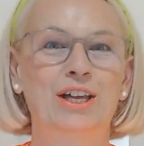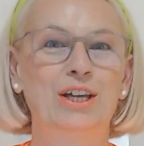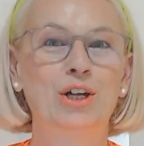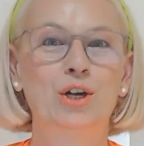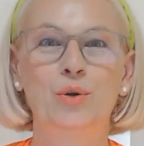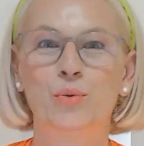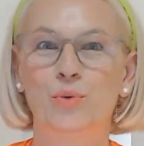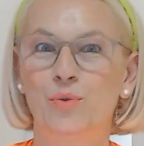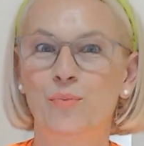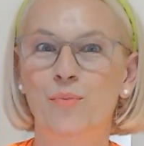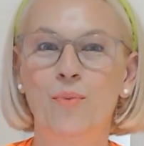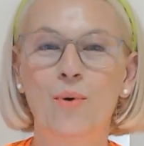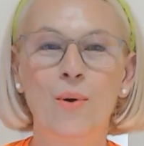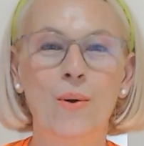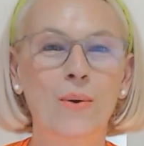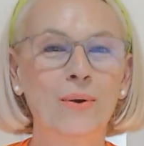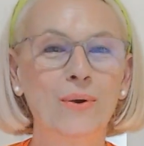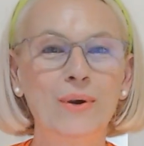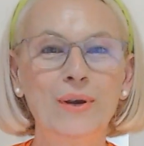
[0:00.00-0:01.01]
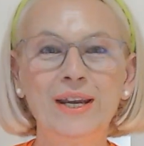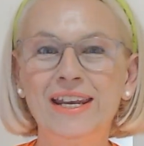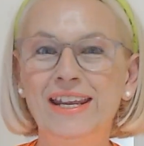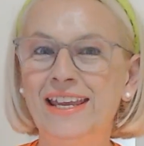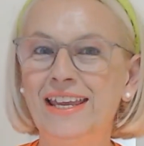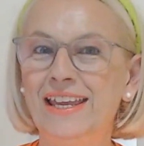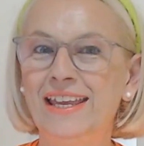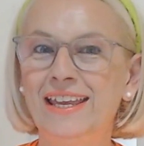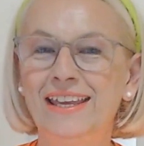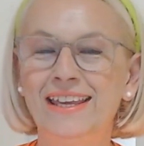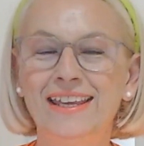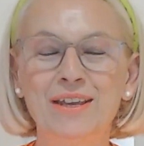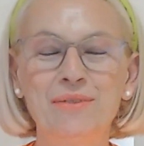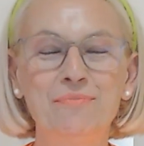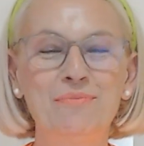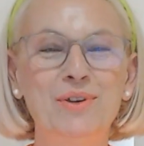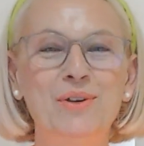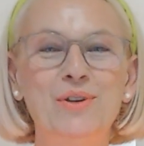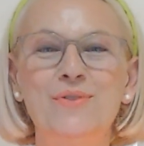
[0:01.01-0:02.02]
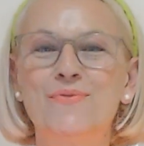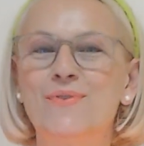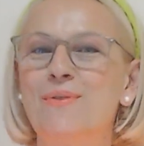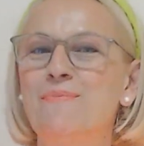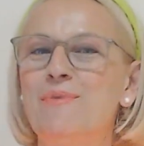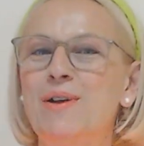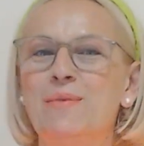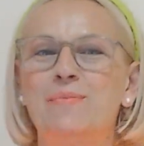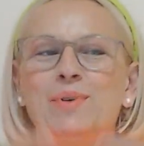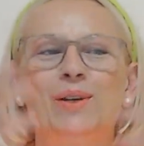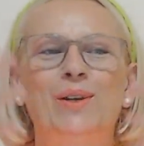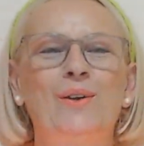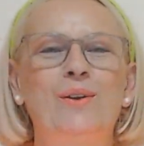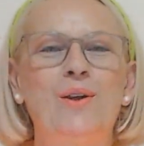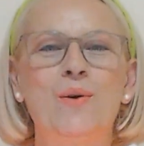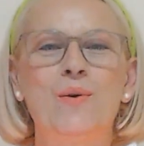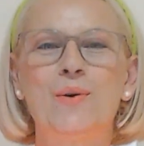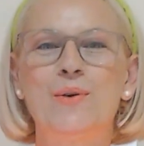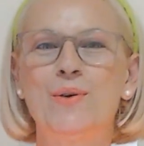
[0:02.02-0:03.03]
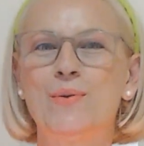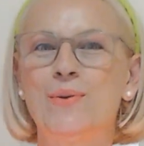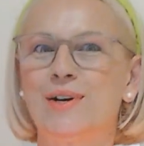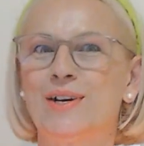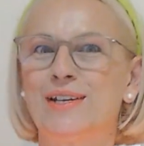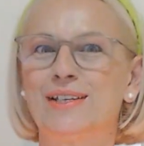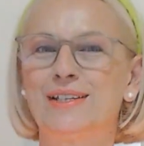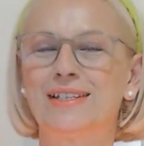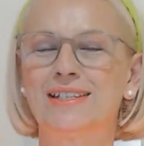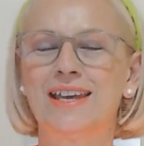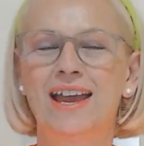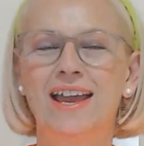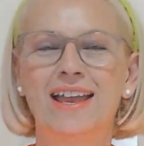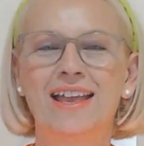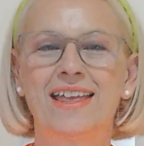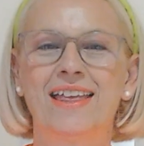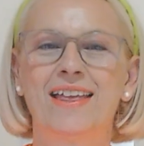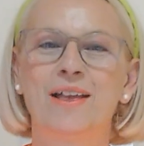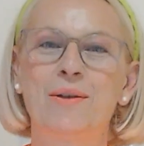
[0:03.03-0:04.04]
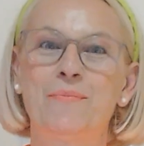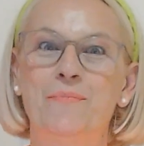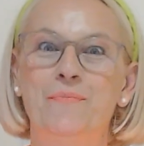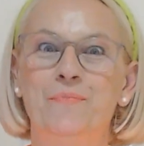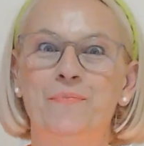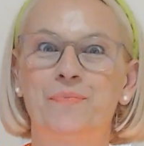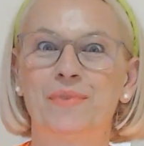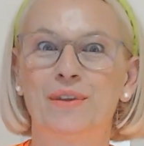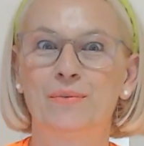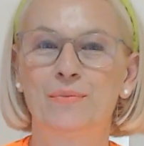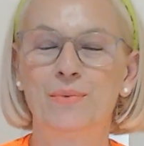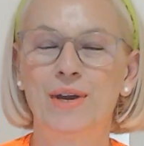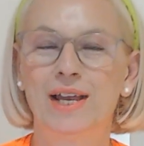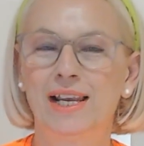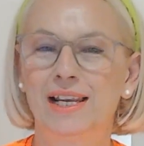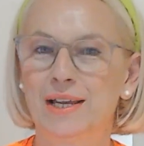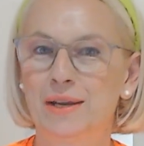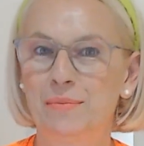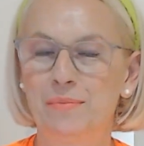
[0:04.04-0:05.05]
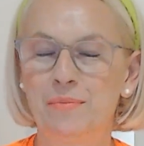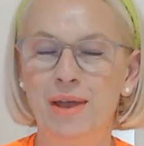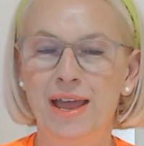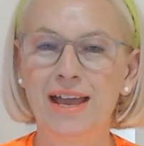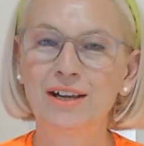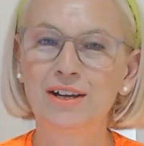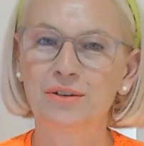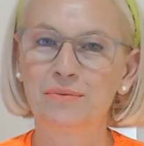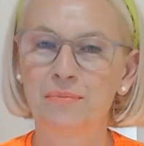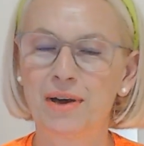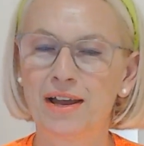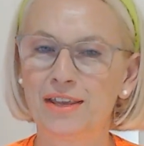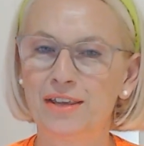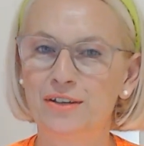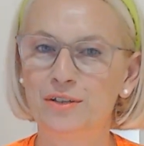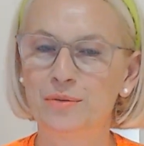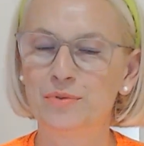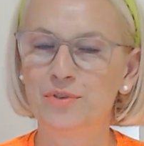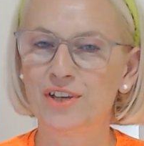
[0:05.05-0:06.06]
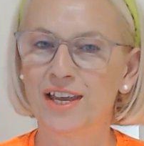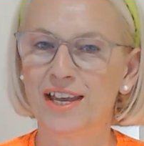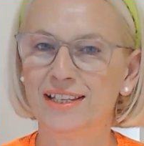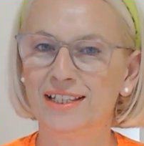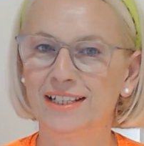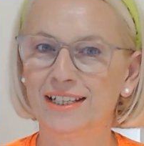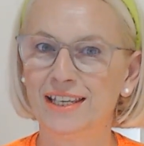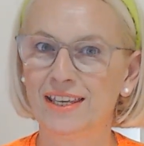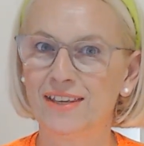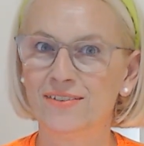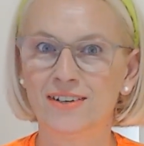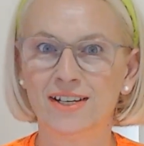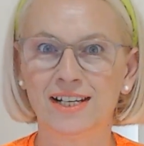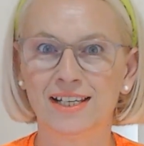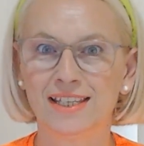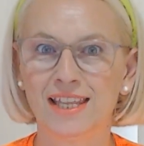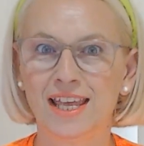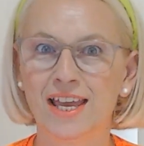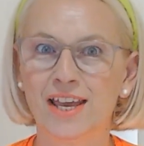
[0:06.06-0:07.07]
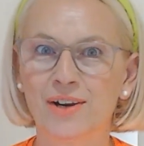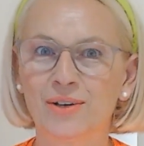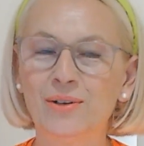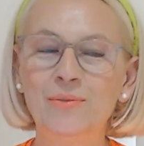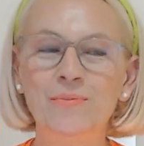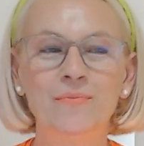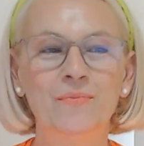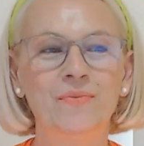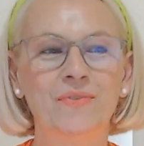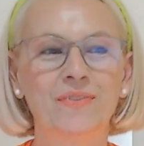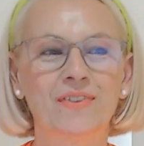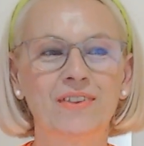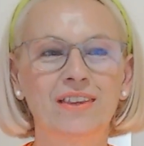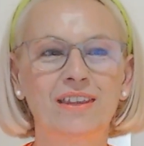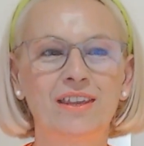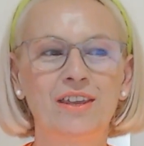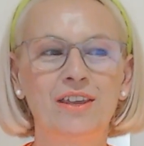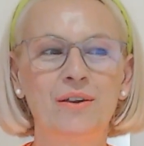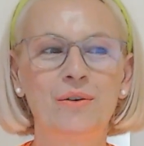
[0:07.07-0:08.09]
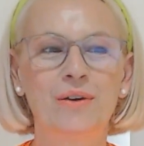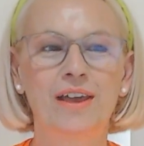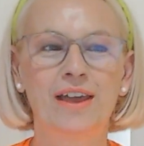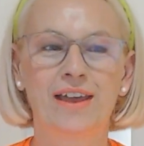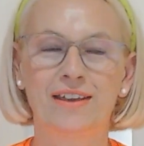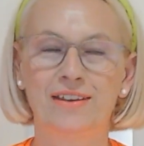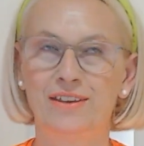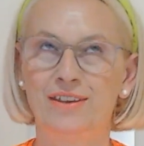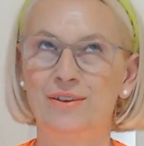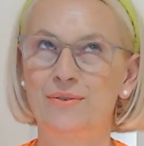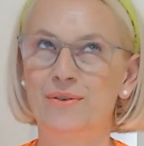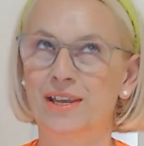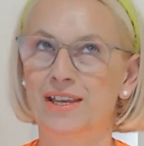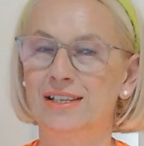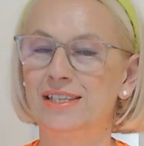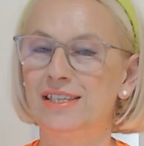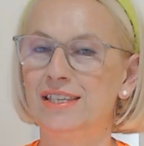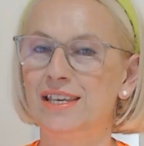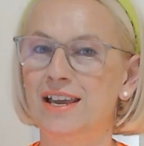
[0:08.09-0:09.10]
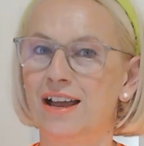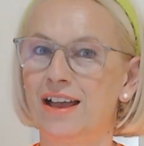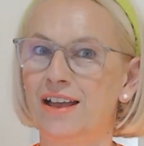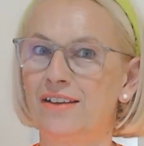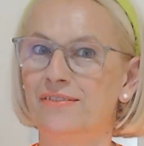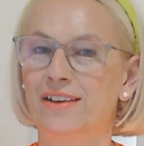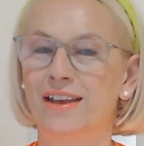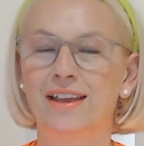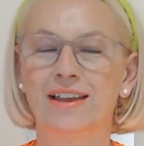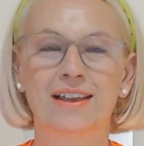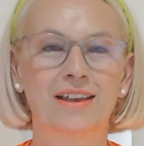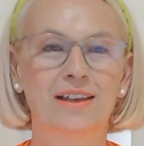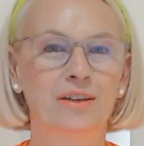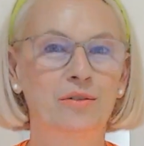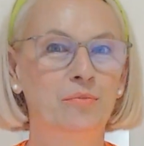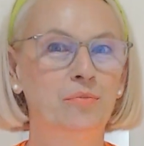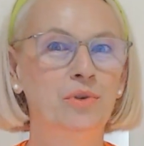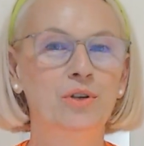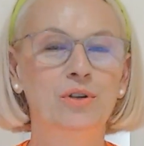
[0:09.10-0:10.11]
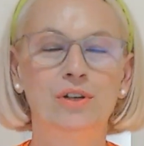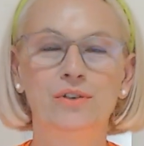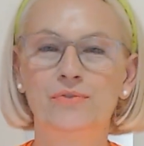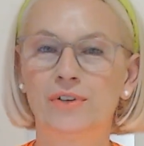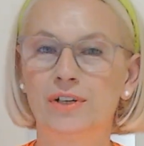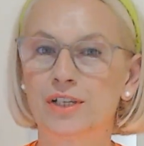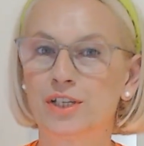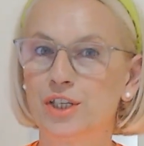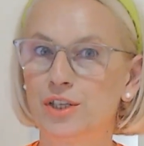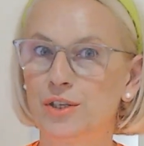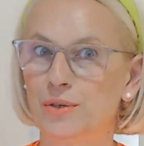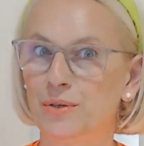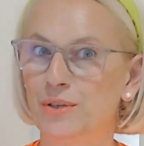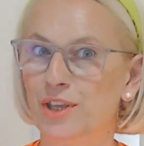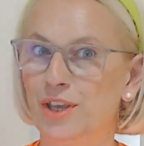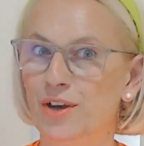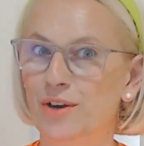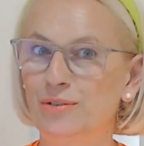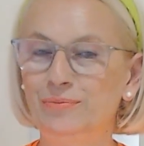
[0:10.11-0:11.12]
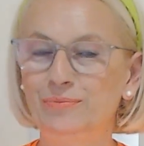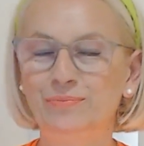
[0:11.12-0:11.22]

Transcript: Good morning, beautiful people all over the world. Welcome back on my YouTube channel Ivana Tarot. You, you can see I have beautiful studio,